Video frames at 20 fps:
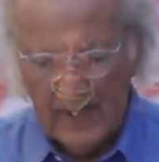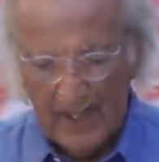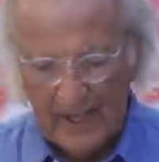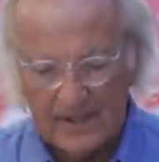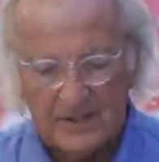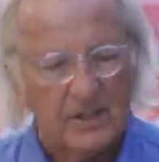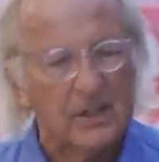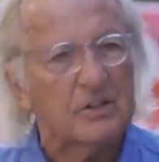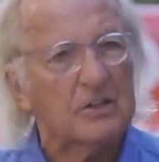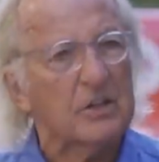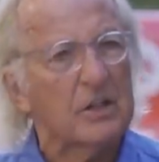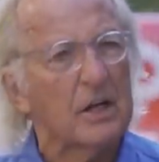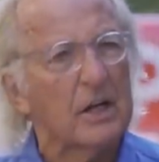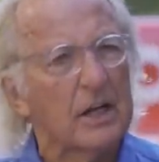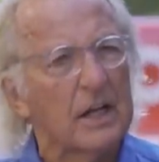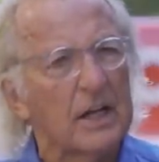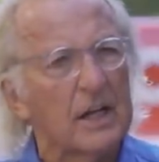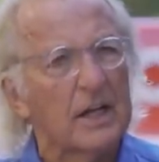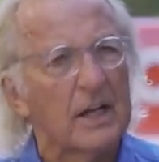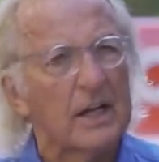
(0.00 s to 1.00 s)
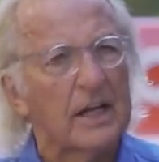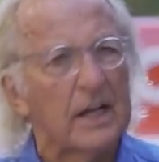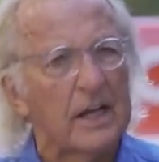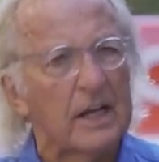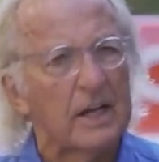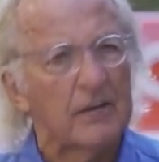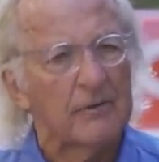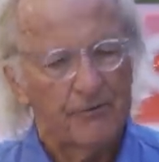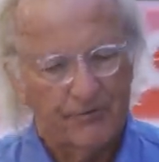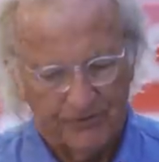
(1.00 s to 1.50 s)
and it
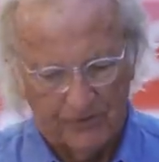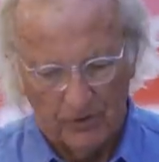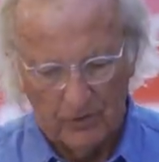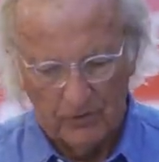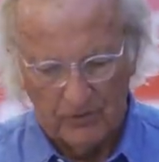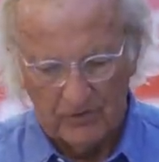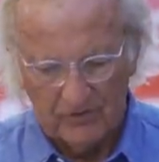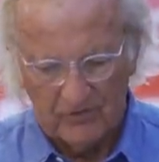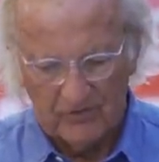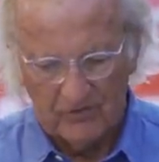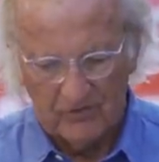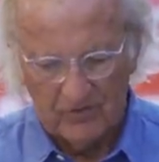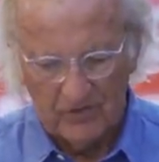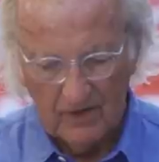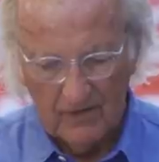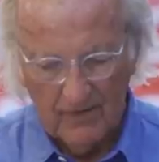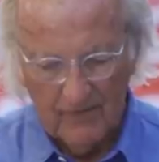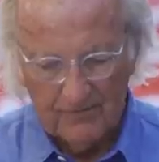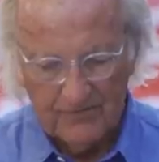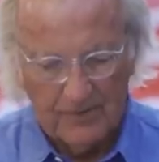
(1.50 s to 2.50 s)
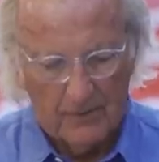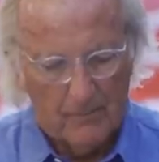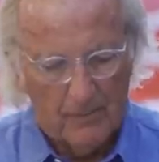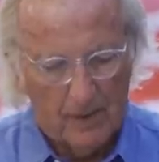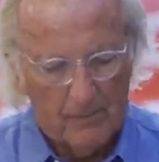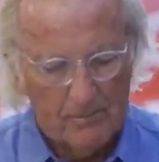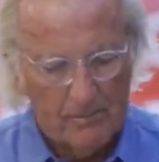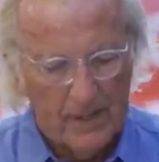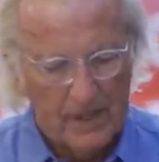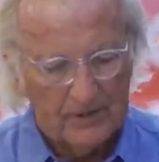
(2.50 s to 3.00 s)
clearly influenced the
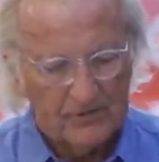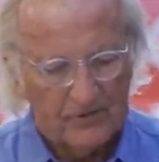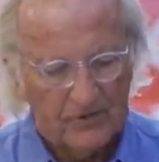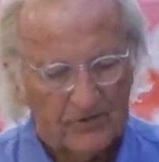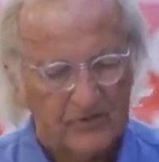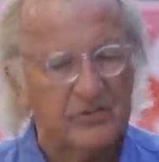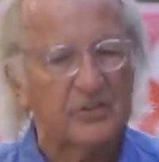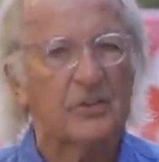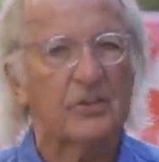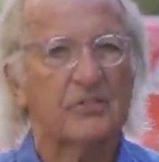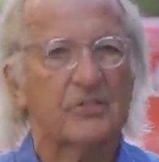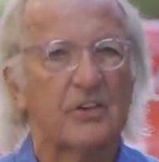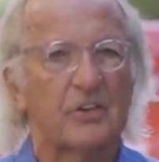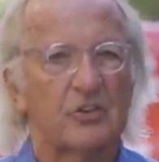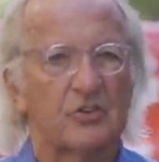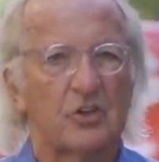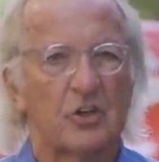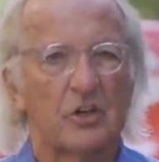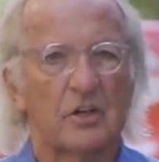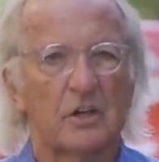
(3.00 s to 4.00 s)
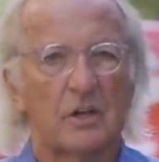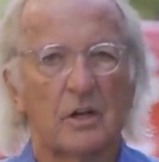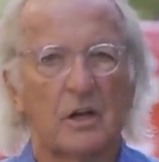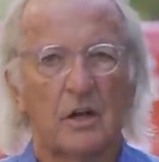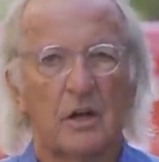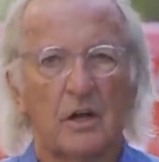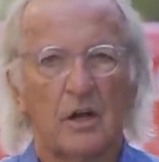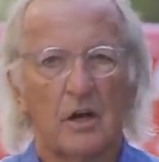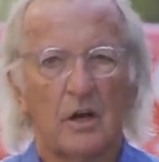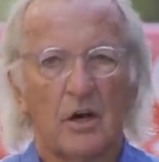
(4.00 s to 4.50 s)
momentous decision
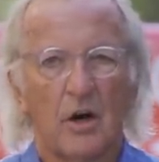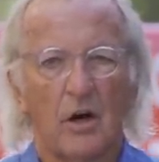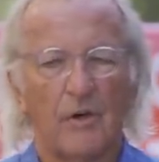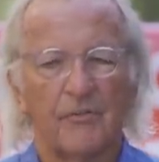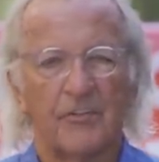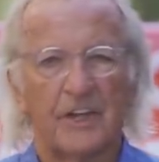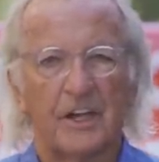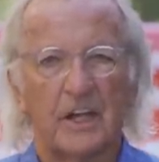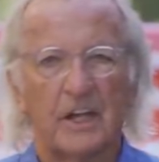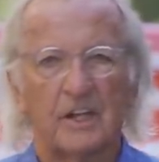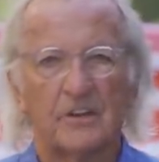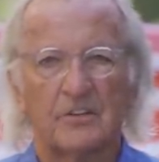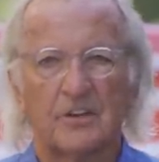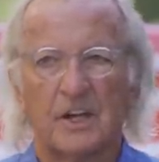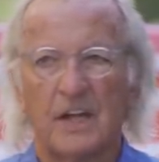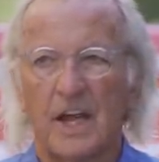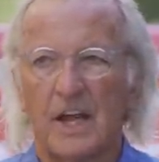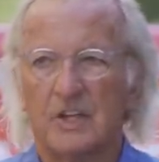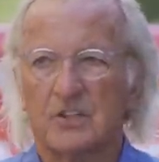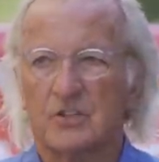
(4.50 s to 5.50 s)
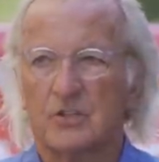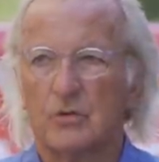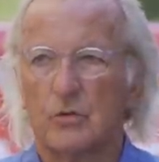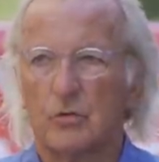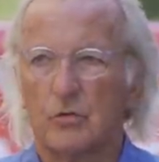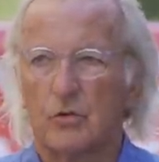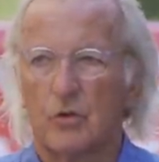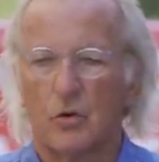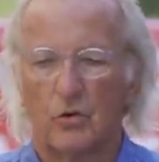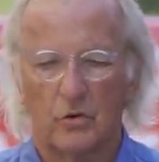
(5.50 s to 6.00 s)
of the
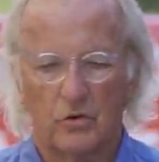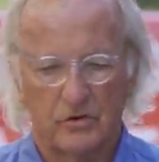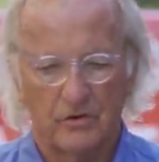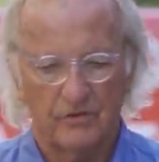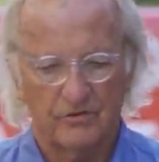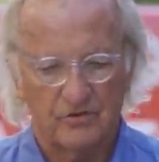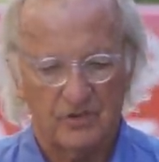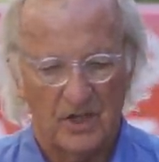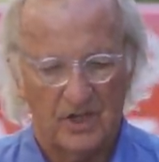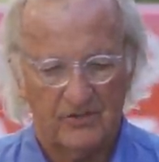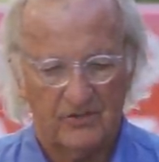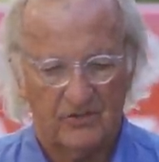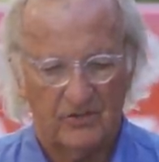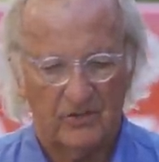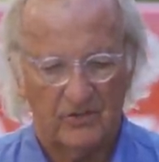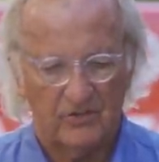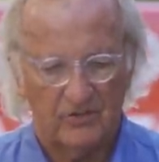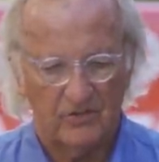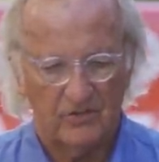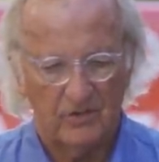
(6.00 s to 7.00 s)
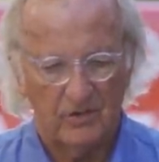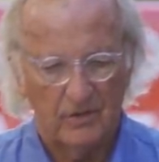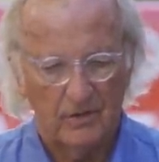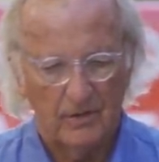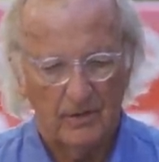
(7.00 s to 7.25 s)
International Court of Justice.